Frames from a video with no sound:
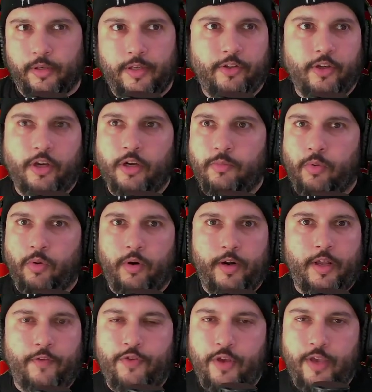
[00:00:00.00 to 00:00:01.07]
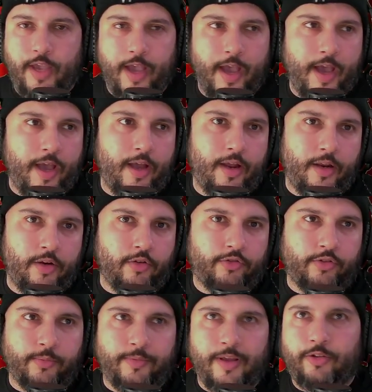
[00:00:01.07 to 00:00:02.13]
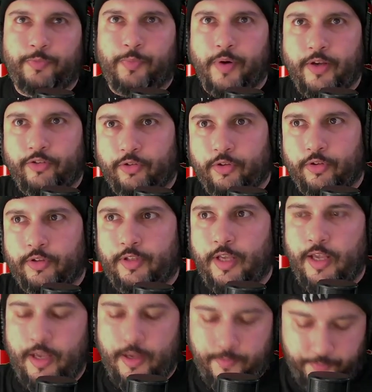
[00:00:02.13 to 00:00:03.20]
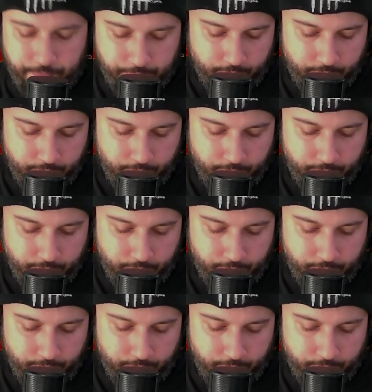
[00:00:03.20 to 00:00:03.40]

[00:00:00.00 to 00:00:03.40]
At least a good morning if you can, some inspirational thing.